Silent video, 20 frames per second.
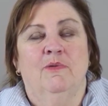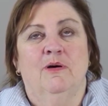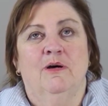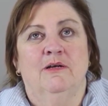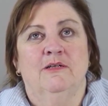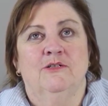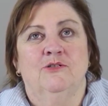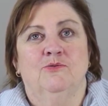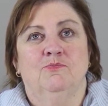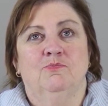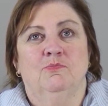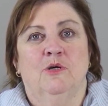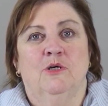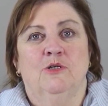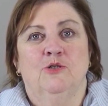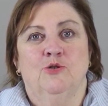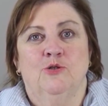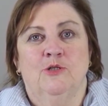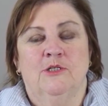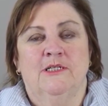I
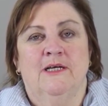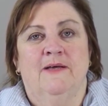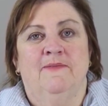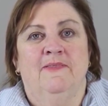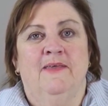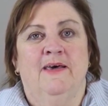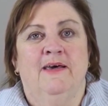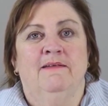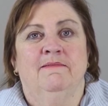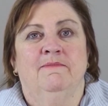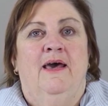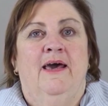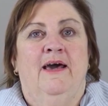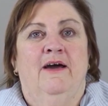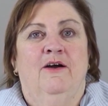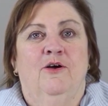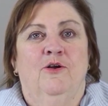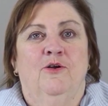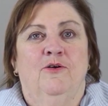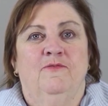shouldn't have done that. How
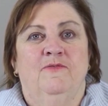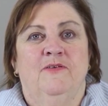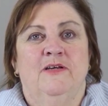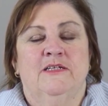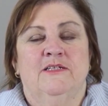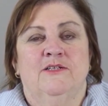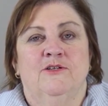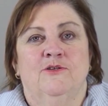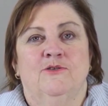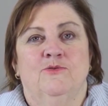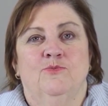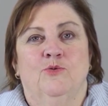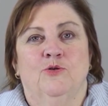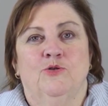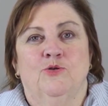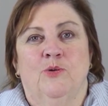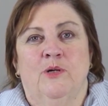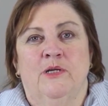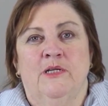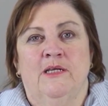can I fix it? What
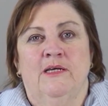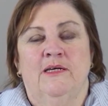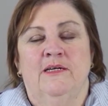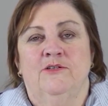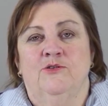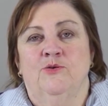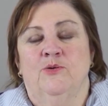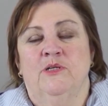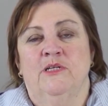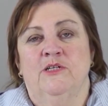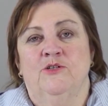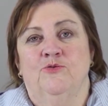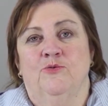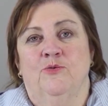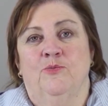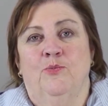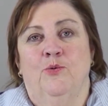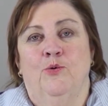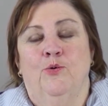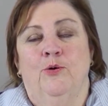do I need? Do I need to
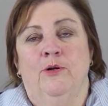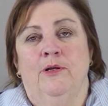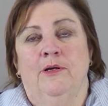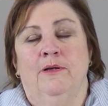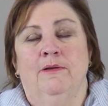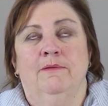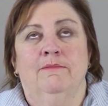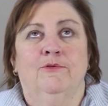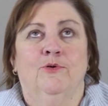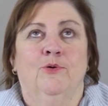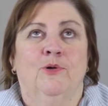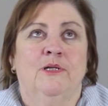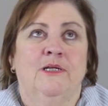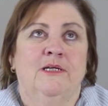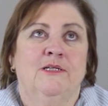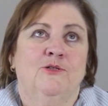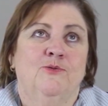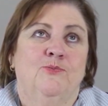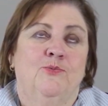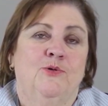report it? Do I
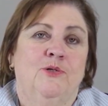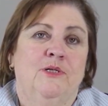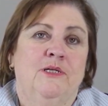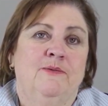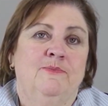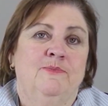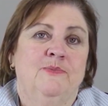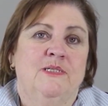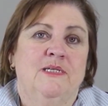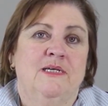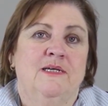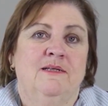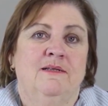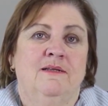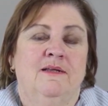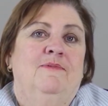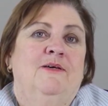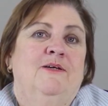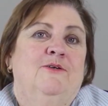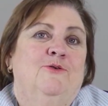need to put NIMS
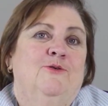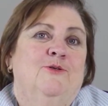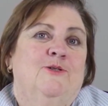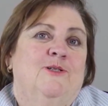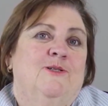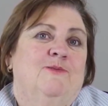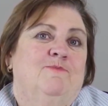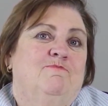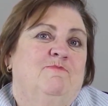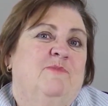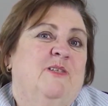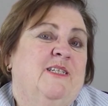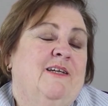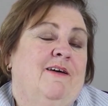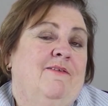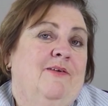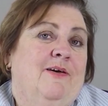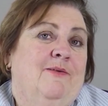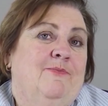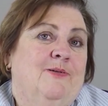in? Because
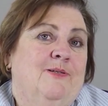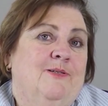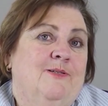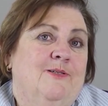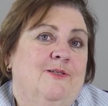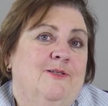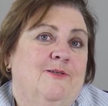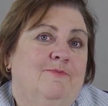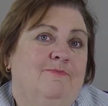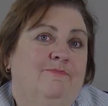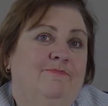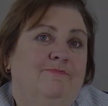stuff happens.